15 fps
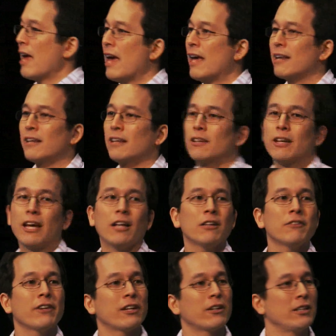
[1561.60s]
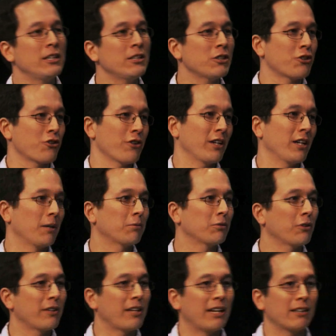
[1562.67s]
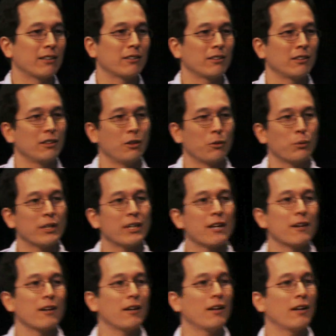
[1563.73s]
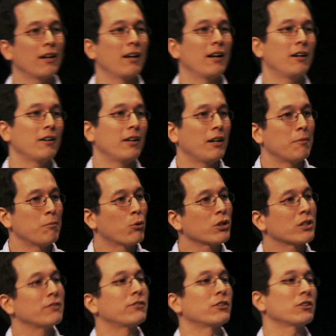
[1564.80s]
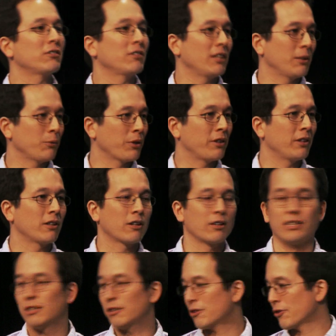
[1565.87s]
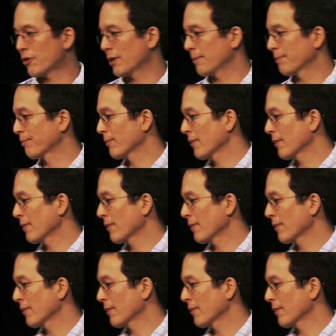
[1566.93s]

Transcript: and elevate our industry up so that we get a more diversity within our industry.